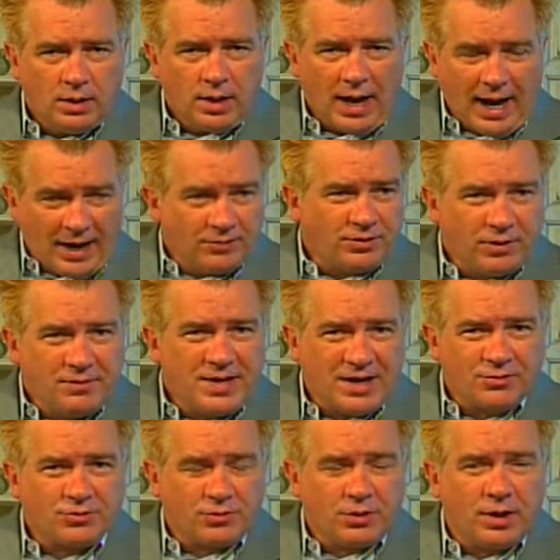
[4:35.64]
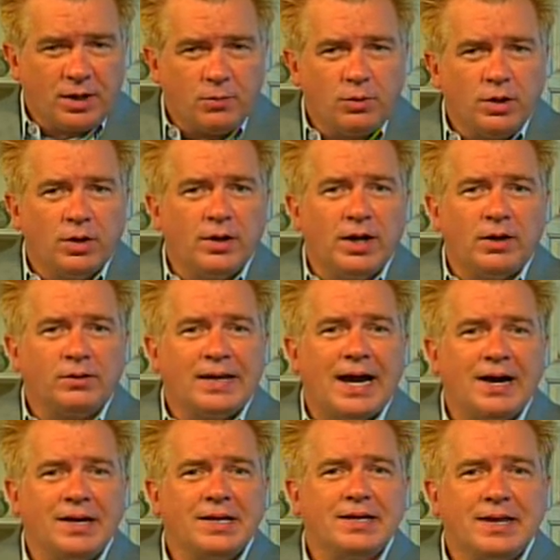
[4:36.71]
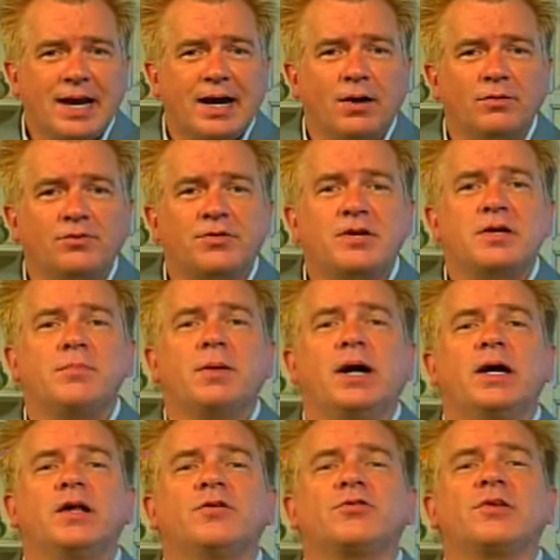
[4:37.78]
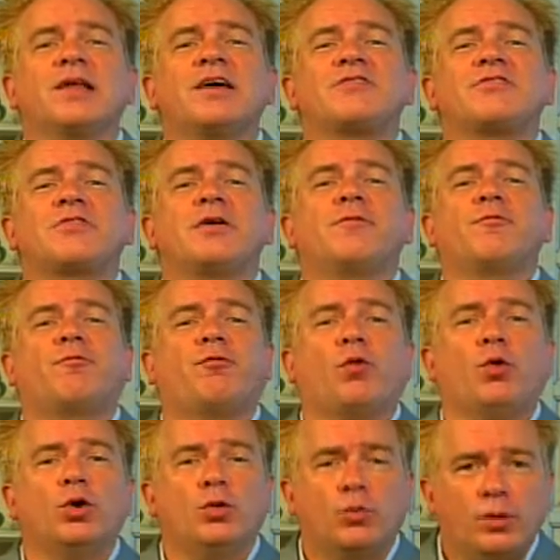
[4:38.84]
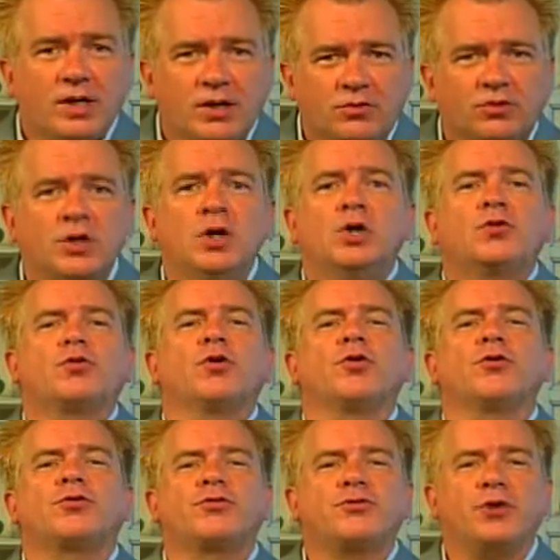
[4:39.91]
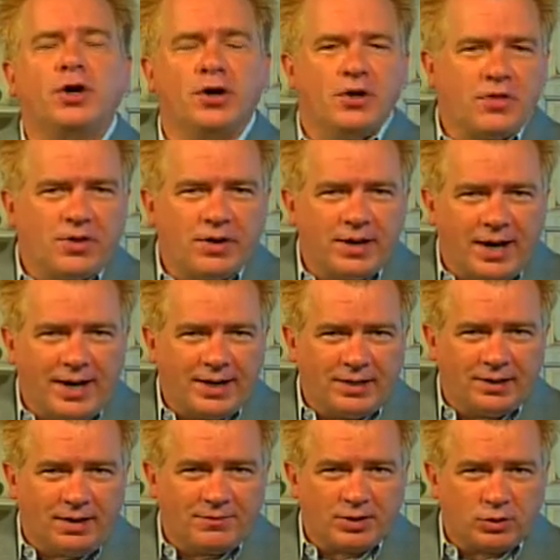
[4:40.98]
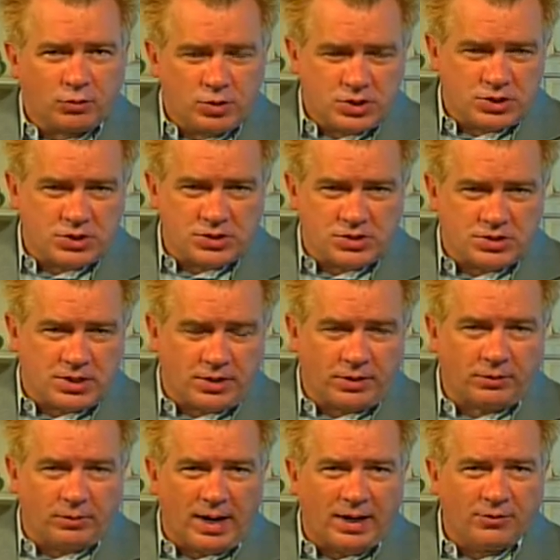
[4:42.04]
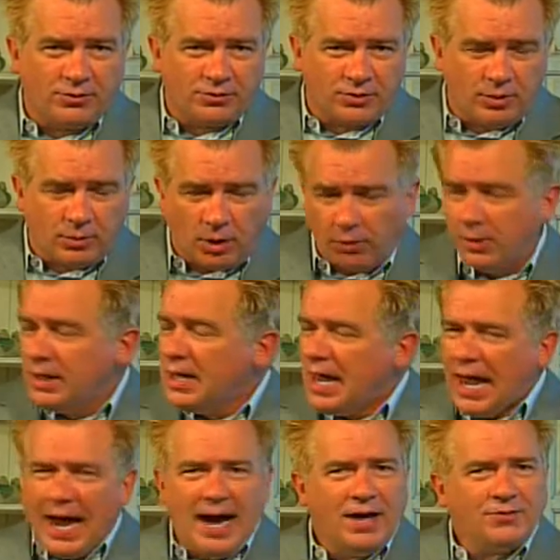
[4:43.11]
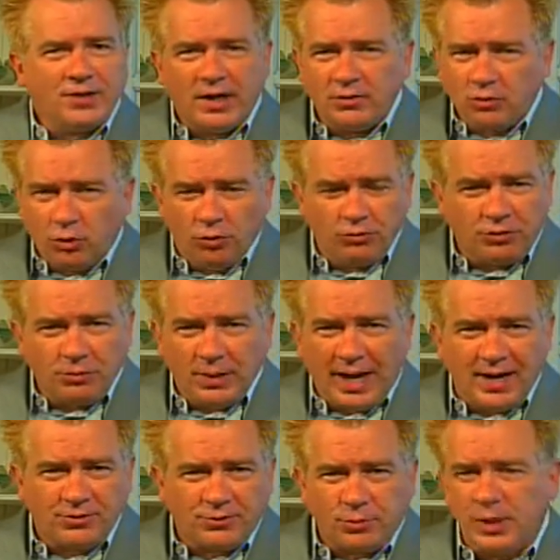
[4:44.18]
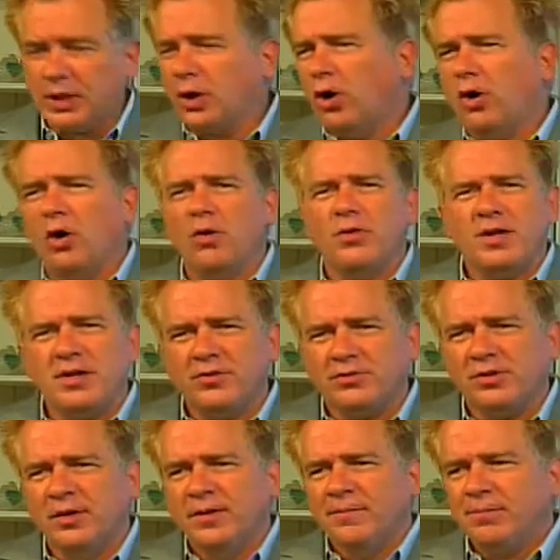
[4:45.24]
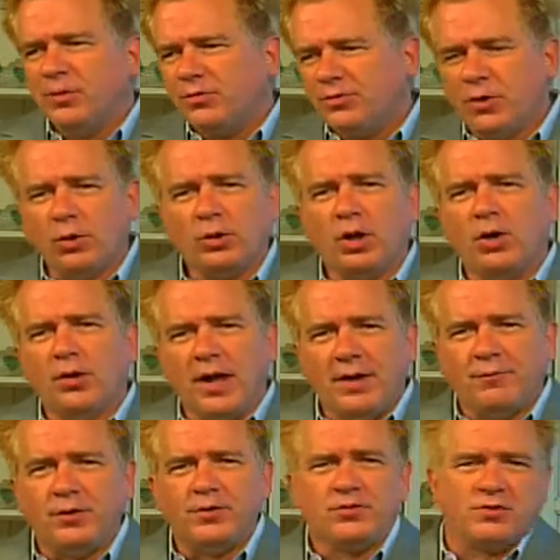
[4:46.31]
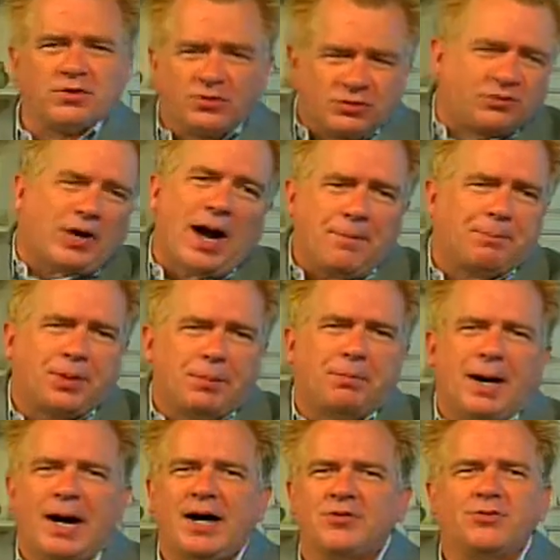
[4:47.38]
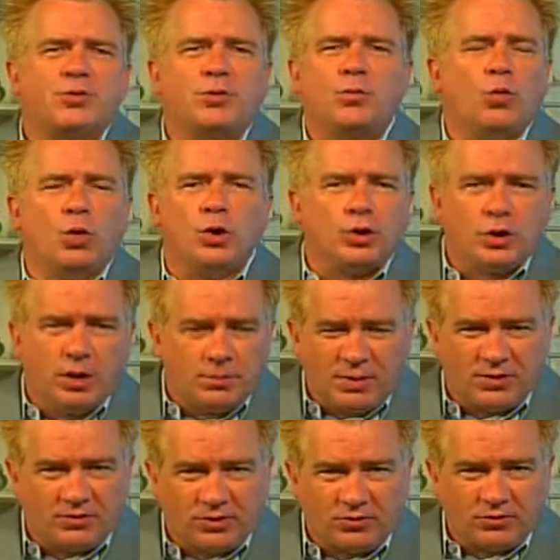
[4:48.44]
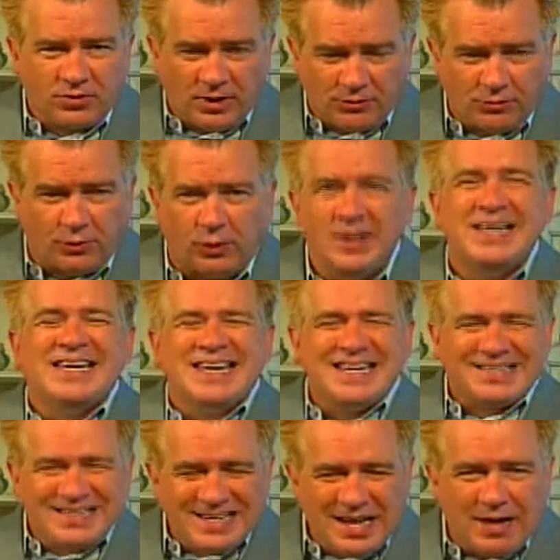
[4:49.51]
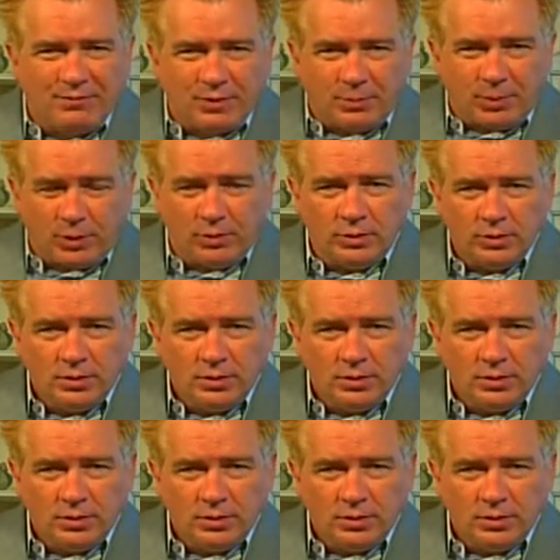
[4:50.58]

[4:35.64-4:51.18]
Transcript: As of yesterday, we are now counting down T-minus less than 4 weeks till the start of the 9/11 Christian Center at Ground Zero. As I told you last week, all these so-called efforts to stop the mosque weren't going to be successful. It's inevitable.